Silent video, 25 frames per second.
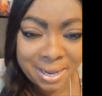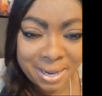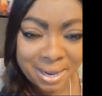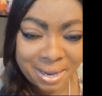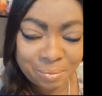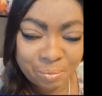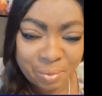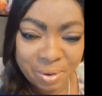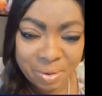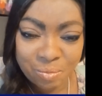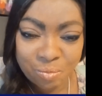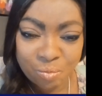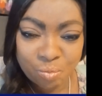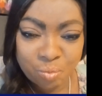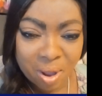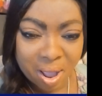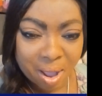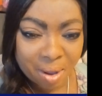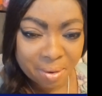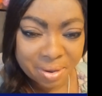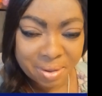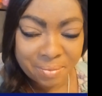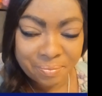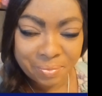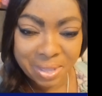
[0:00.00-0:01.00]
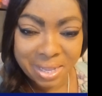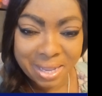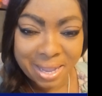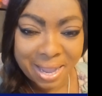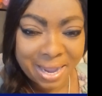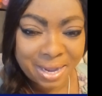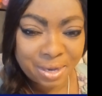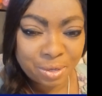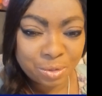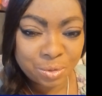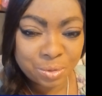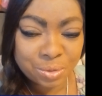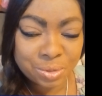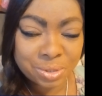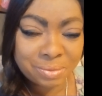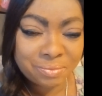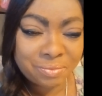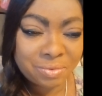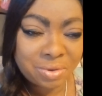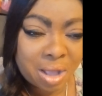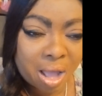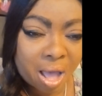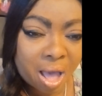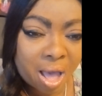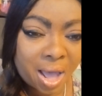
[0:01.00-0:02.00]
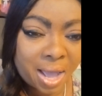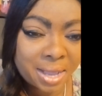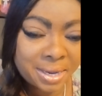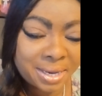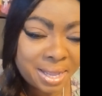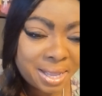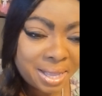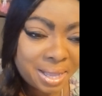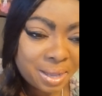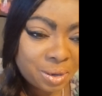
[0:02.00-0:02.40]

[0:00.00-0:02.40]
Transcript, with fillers: and we welcome the angels of God.